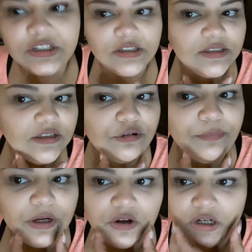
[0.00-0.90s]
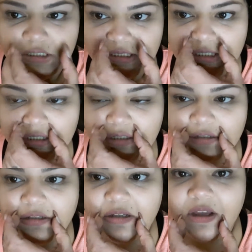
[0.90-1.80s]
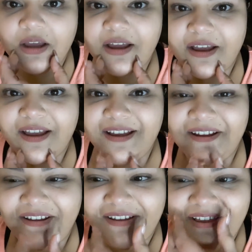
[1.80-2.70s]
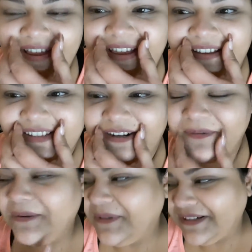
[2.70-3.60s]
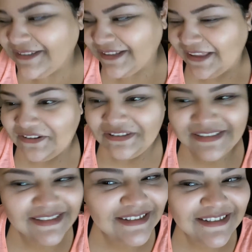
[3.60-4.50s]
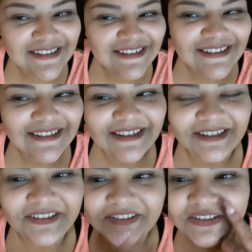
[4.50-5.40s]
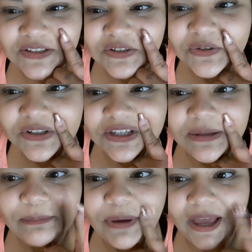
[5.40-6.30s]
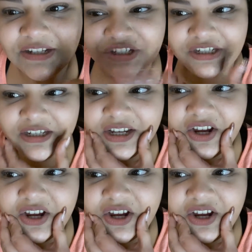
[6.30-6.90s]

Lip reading: just looks a little bit crusty. Is that a right word to say, like crusty? It looks a little like patchy